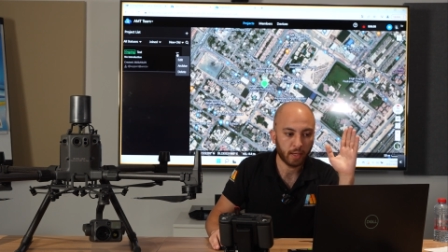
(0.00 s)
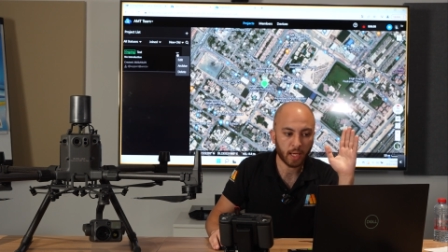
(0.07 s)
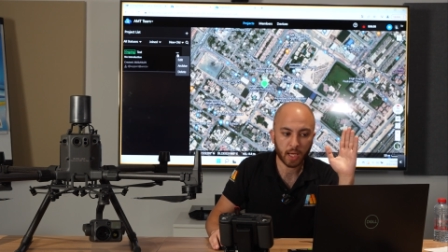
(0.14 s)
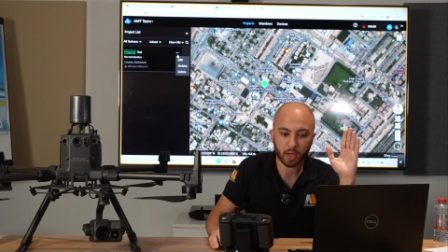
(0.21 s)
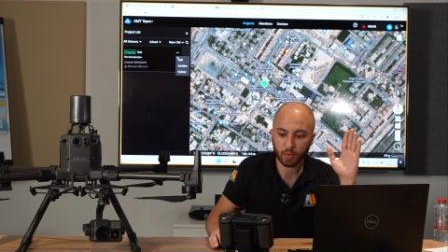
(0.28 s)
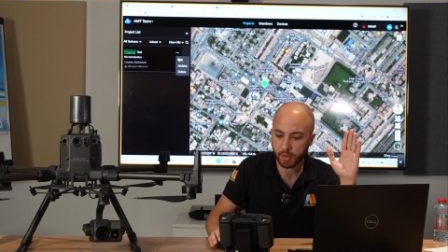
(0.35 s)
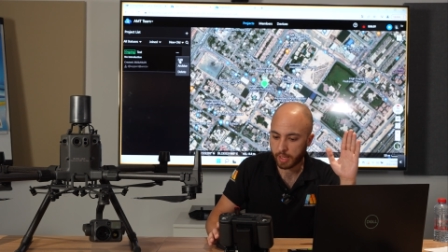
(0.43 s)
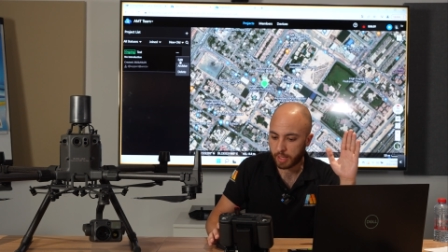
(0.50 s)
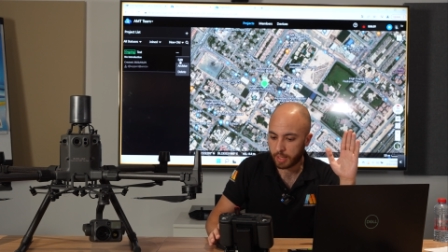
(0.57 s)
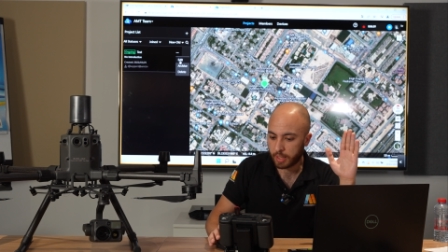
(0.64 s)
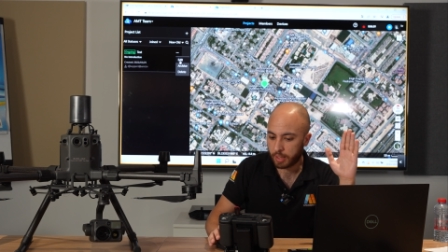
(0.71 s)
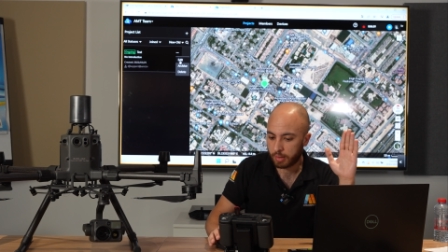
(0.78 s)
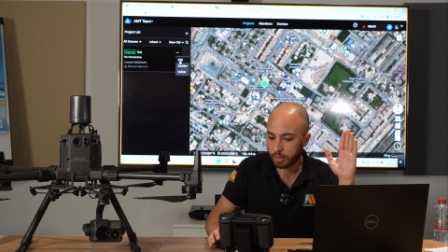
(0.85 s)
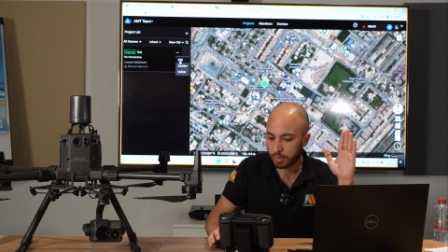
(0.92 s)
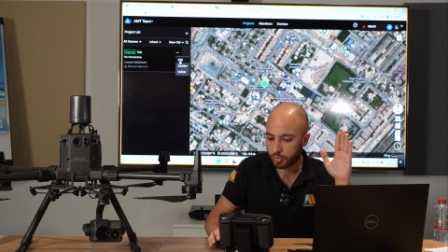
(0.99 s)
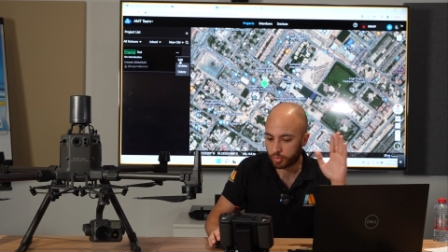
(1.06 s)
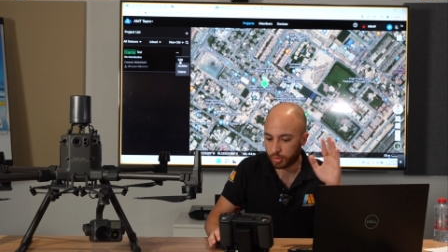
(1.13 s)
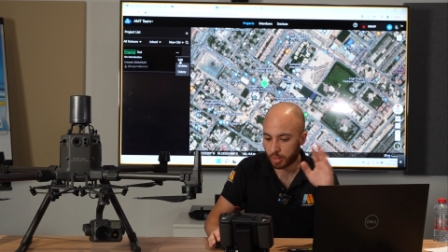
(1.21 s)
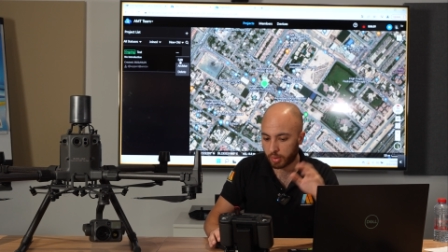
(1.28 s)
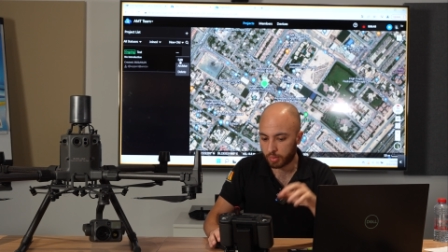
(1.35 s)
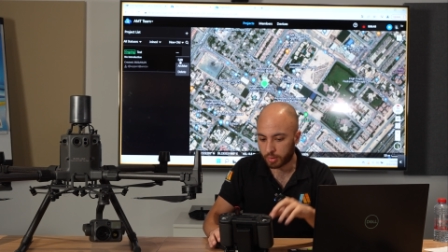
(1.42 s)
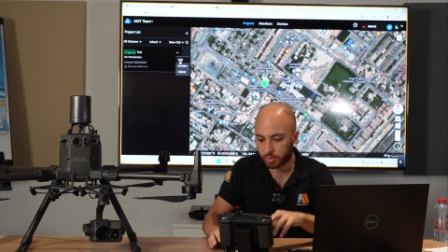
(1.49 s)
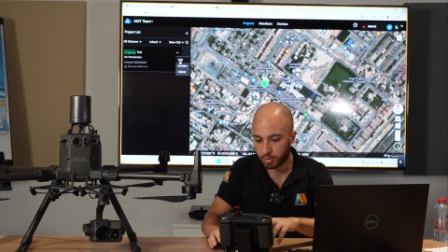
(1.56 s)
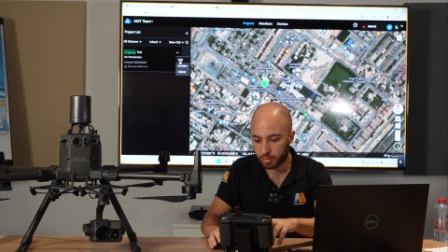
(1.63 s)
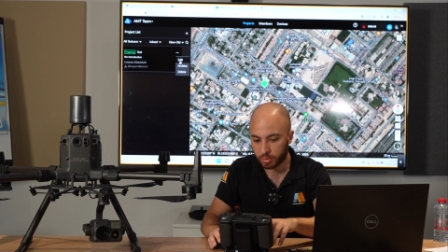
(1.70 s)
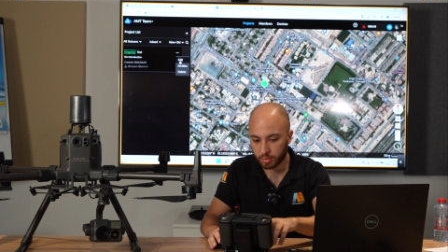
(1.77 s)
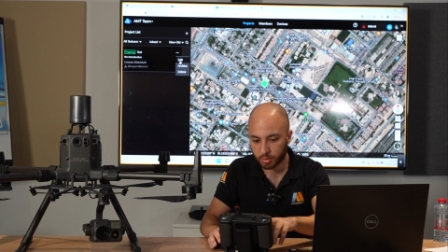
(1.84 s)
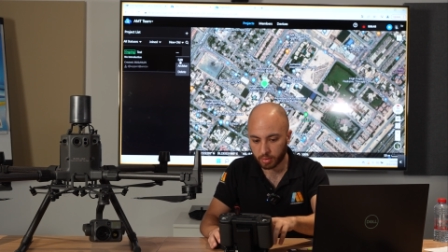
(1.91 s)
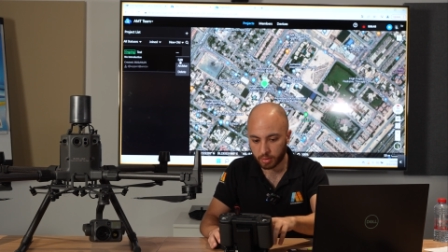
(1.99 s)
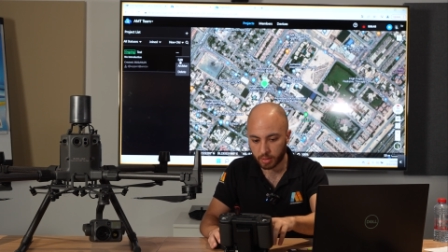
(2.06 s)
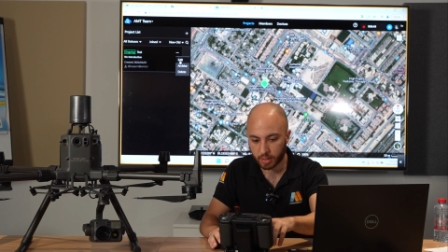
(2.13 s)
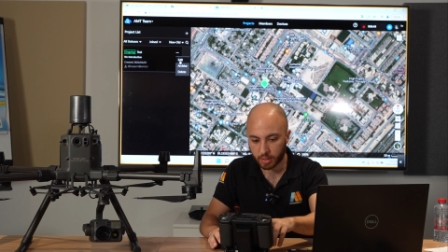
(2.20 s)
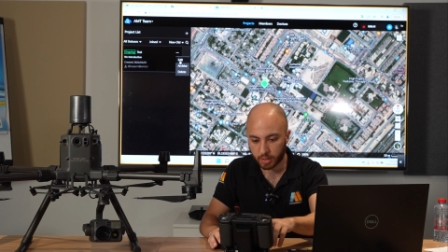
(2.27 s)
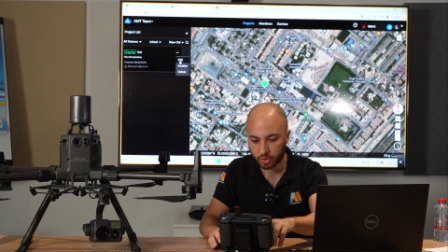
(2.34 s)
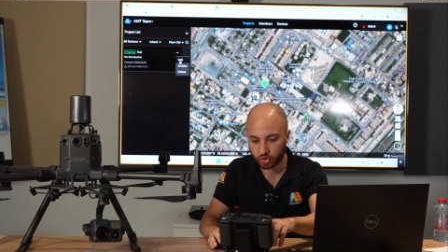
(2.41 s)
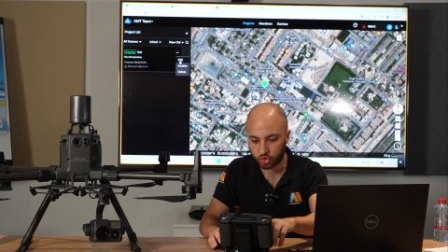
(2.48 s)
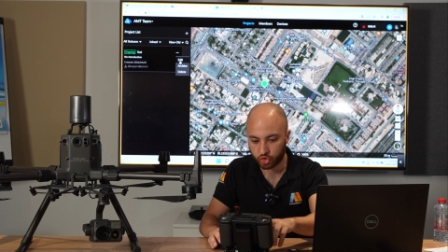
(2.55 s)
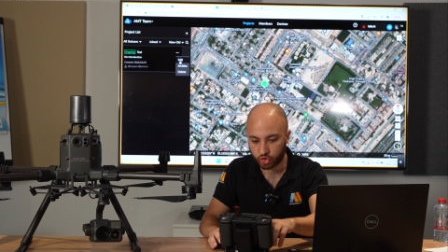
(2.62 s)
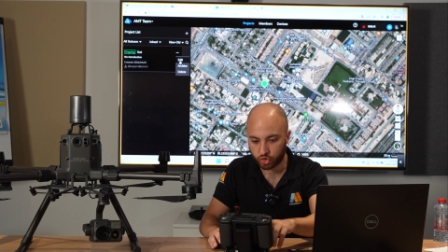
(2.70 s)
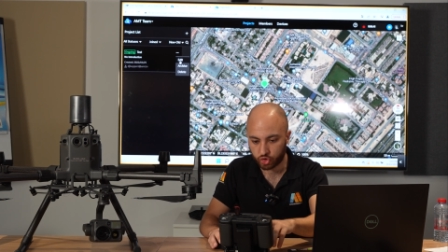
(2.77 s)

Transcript: now I'll turn on the